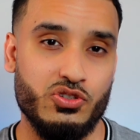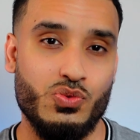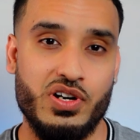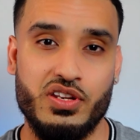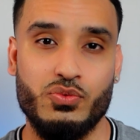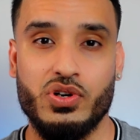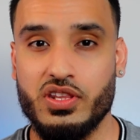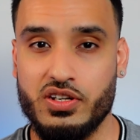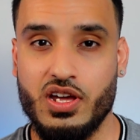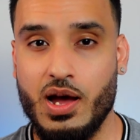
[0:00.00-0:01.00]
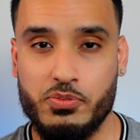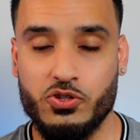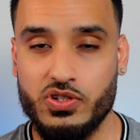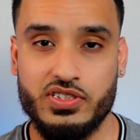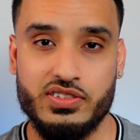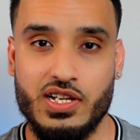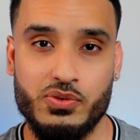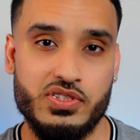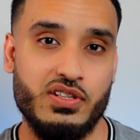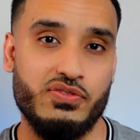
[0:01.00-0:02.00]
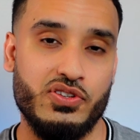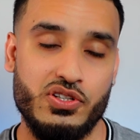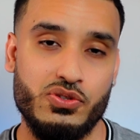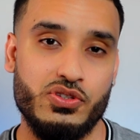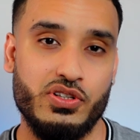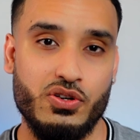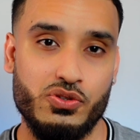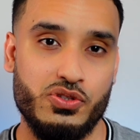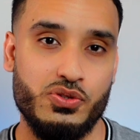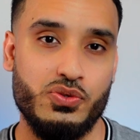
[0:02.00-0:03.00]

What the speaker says: or one of the top choices, I would say, for you to go to.